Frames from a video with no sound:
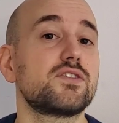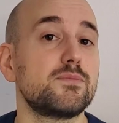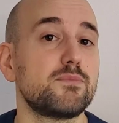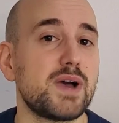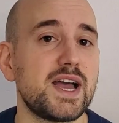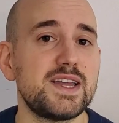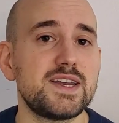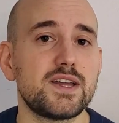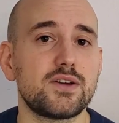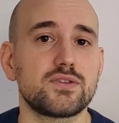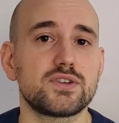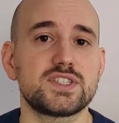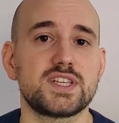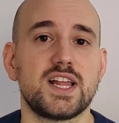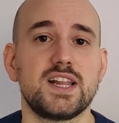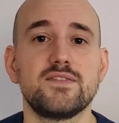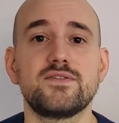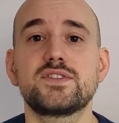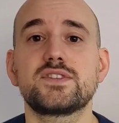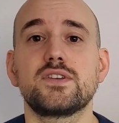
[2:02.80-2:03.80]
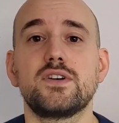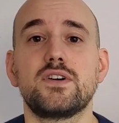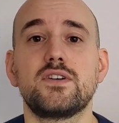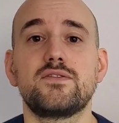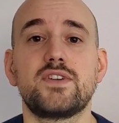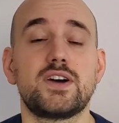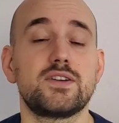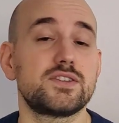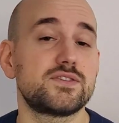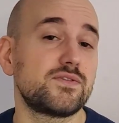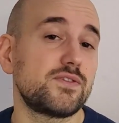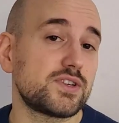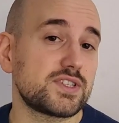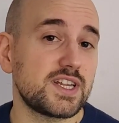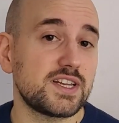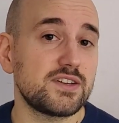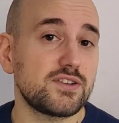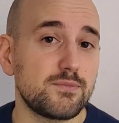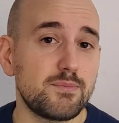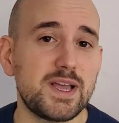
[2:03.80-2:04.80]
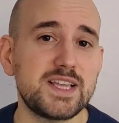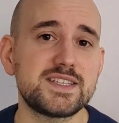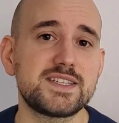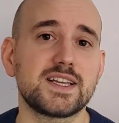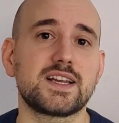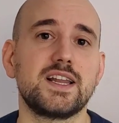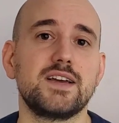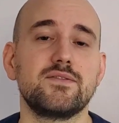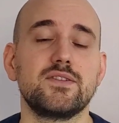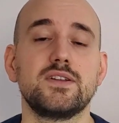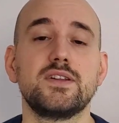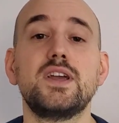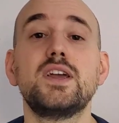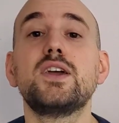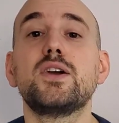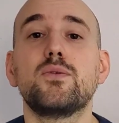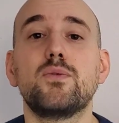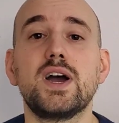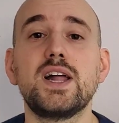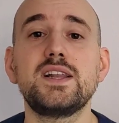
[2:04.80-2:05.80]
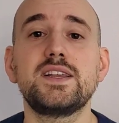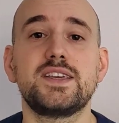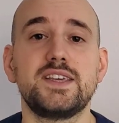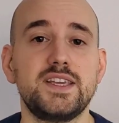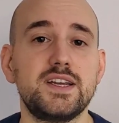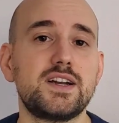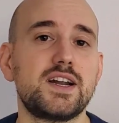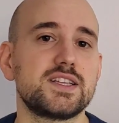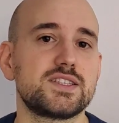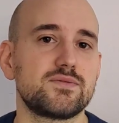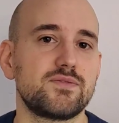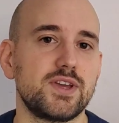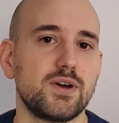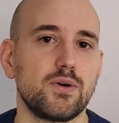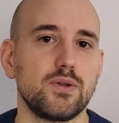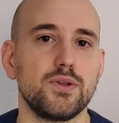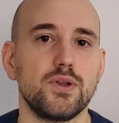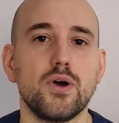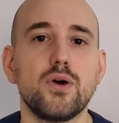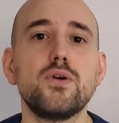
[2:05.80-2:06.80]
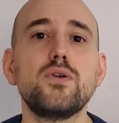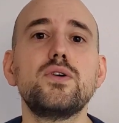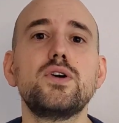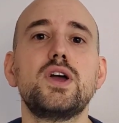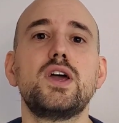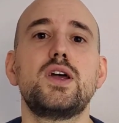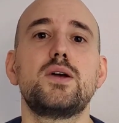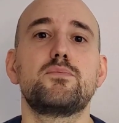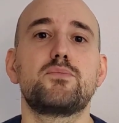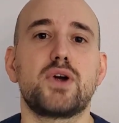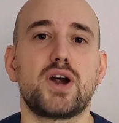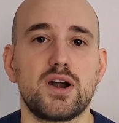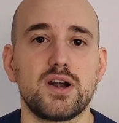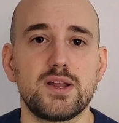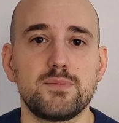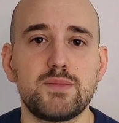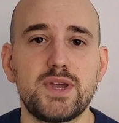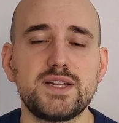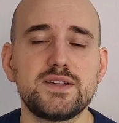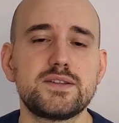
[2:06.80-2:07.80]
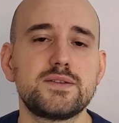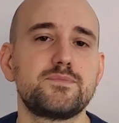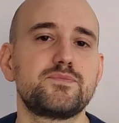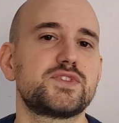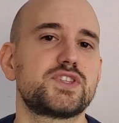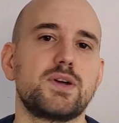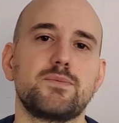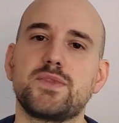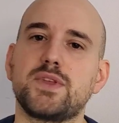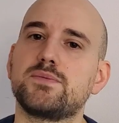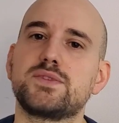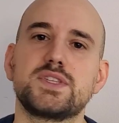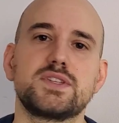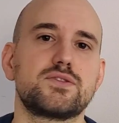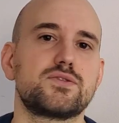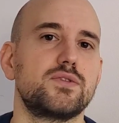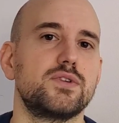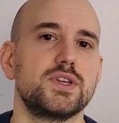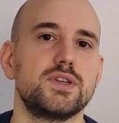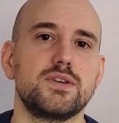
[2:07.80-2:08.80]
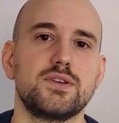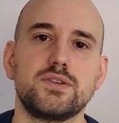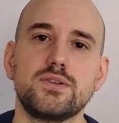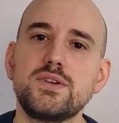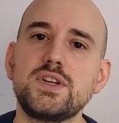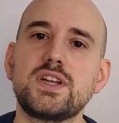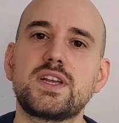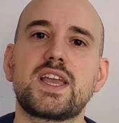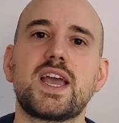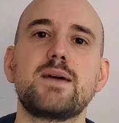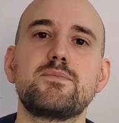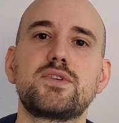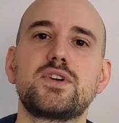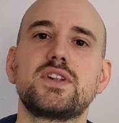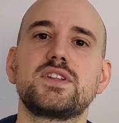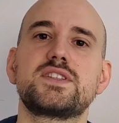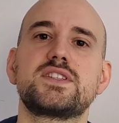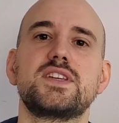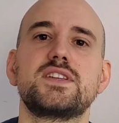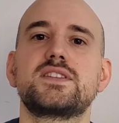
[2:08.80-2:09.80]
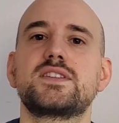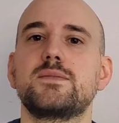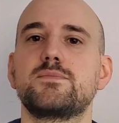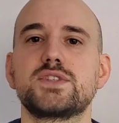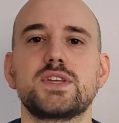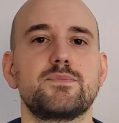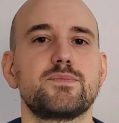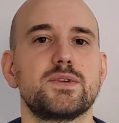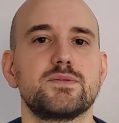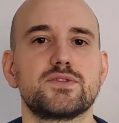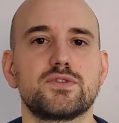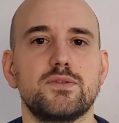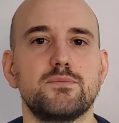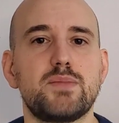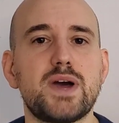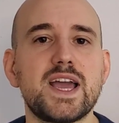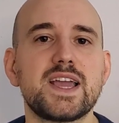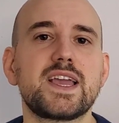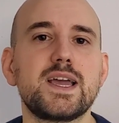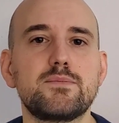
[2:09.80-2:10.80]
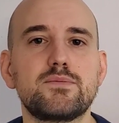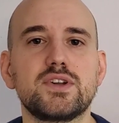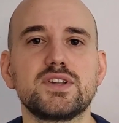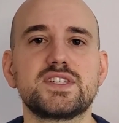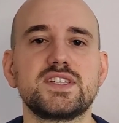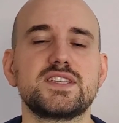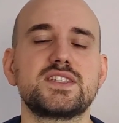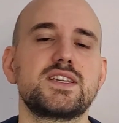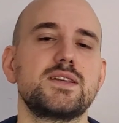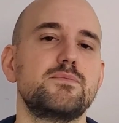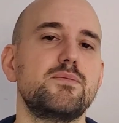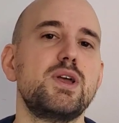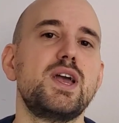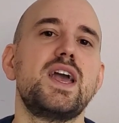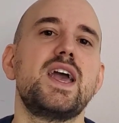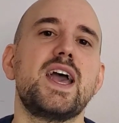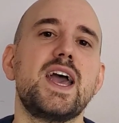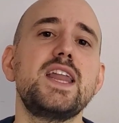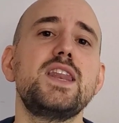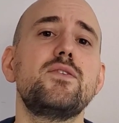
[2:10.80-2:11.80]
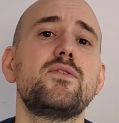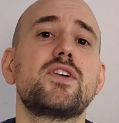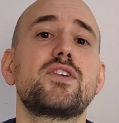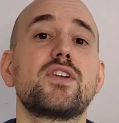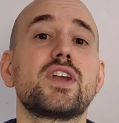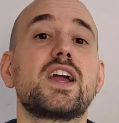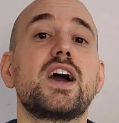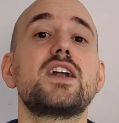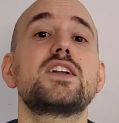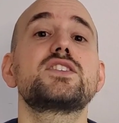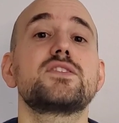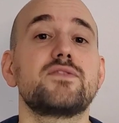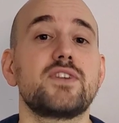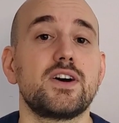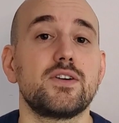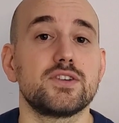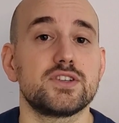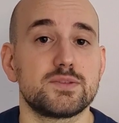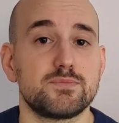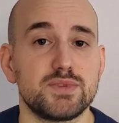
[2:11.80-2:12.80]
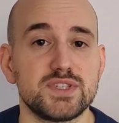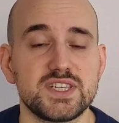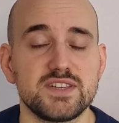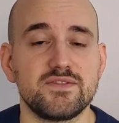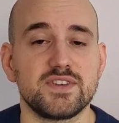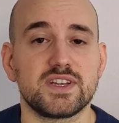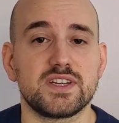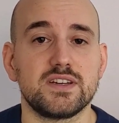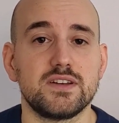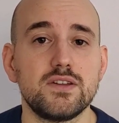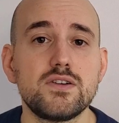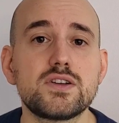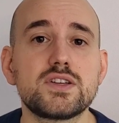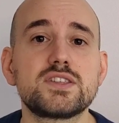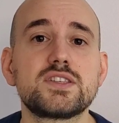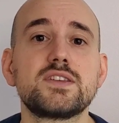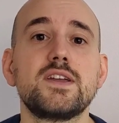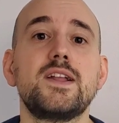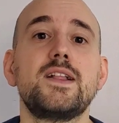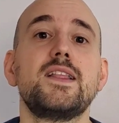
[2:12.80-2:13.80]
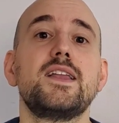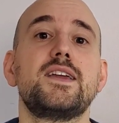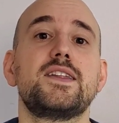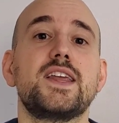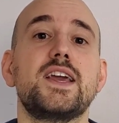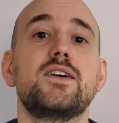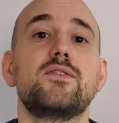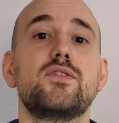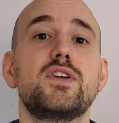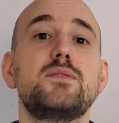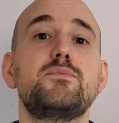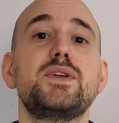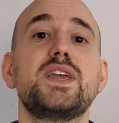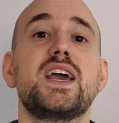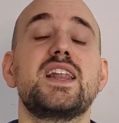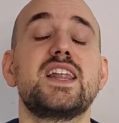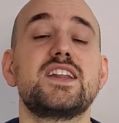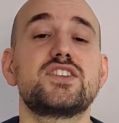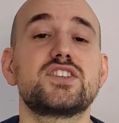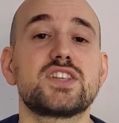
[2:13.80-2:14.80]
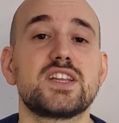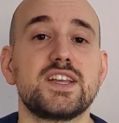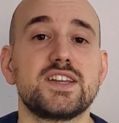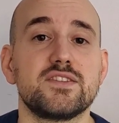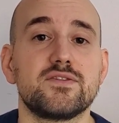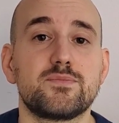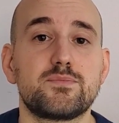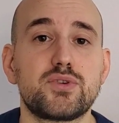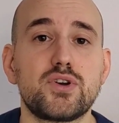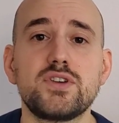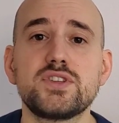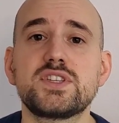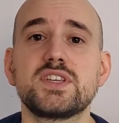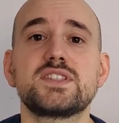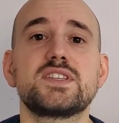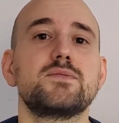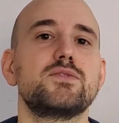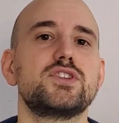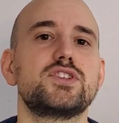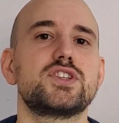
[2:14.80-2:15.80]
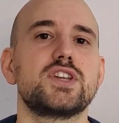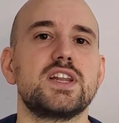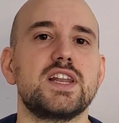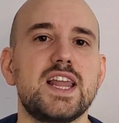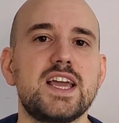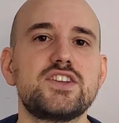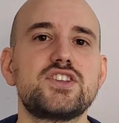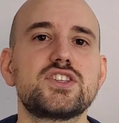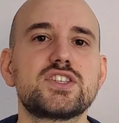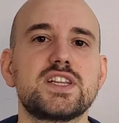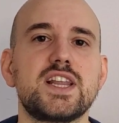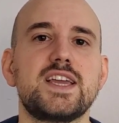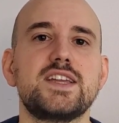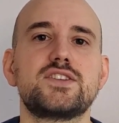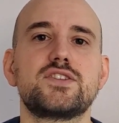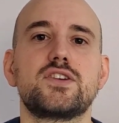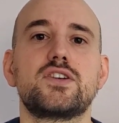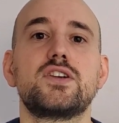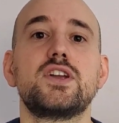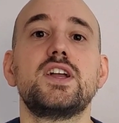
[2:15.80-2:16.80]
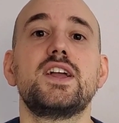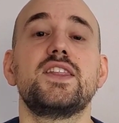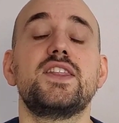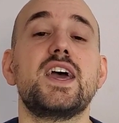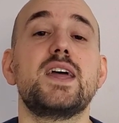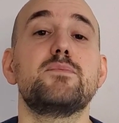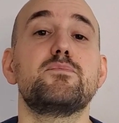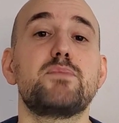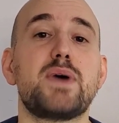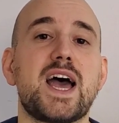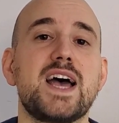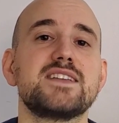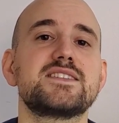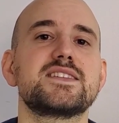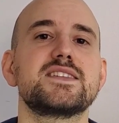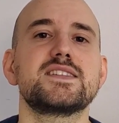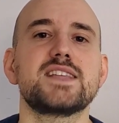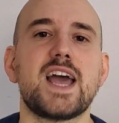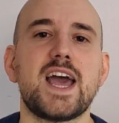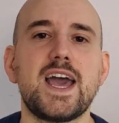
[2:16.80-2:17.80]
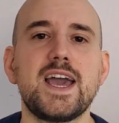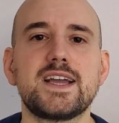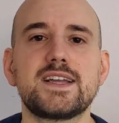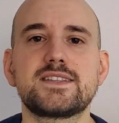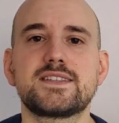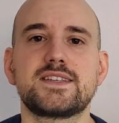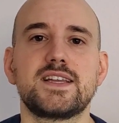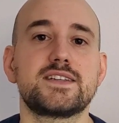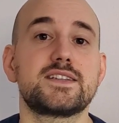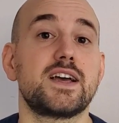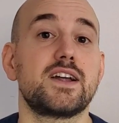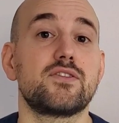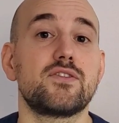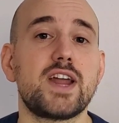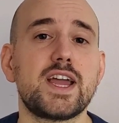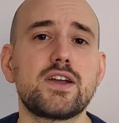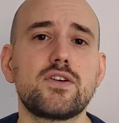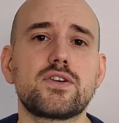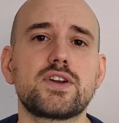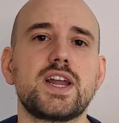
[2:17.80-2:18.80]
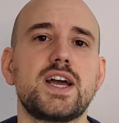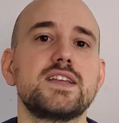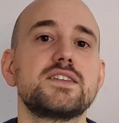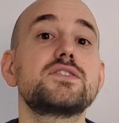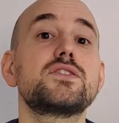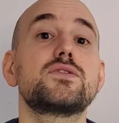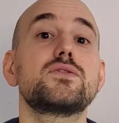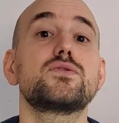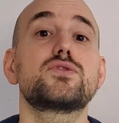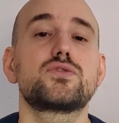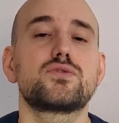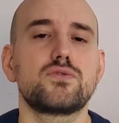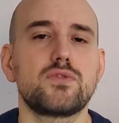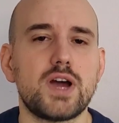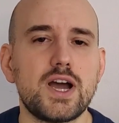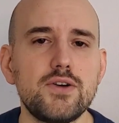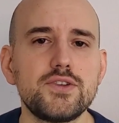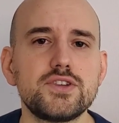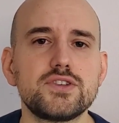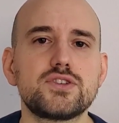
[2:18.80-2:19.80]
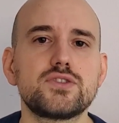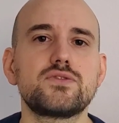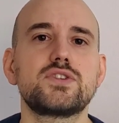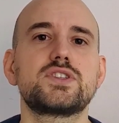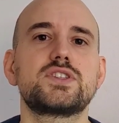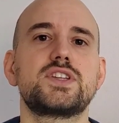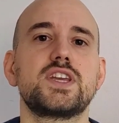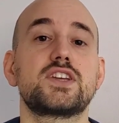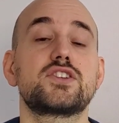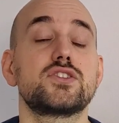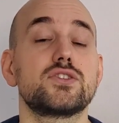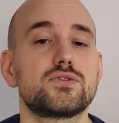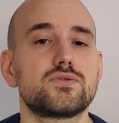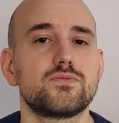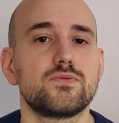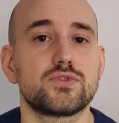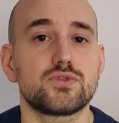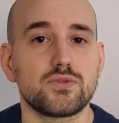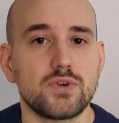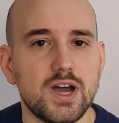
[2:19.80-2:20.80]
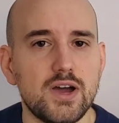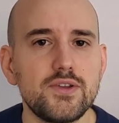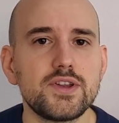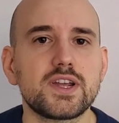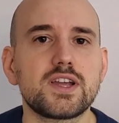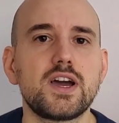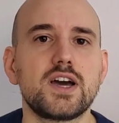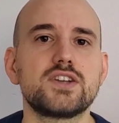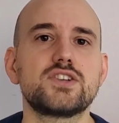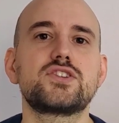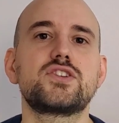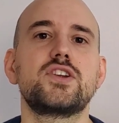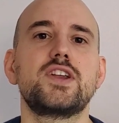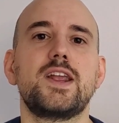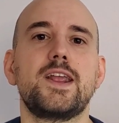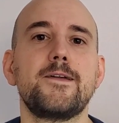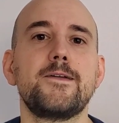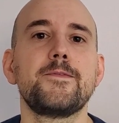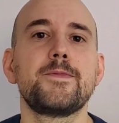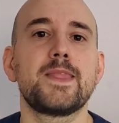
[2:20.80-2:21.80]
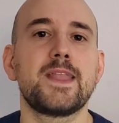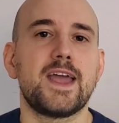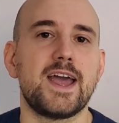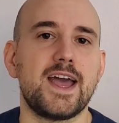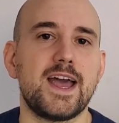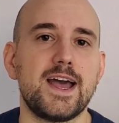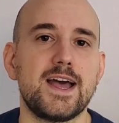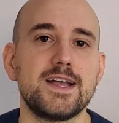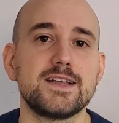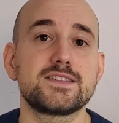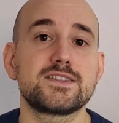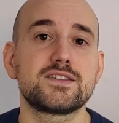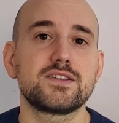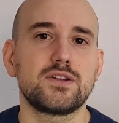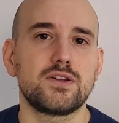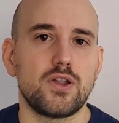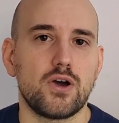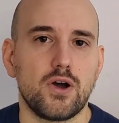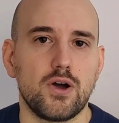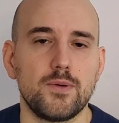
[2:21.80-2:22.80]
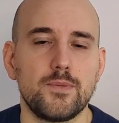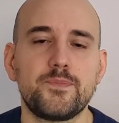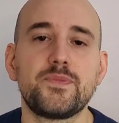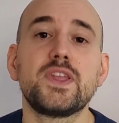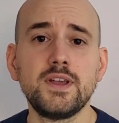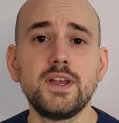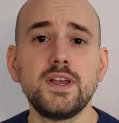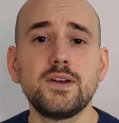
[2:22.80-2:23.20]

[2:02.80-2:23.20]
remind ourselves of how this works at the domestic level. Well, here, as we all know, Parliament, sometimes to a unicameral system, sometimes to a bicameral system, anyway, regardless of how it specifically looks, there will be a legislative process in which the legislator then passes acts that are recognized throughout the jurisdiction, throughout the country as law.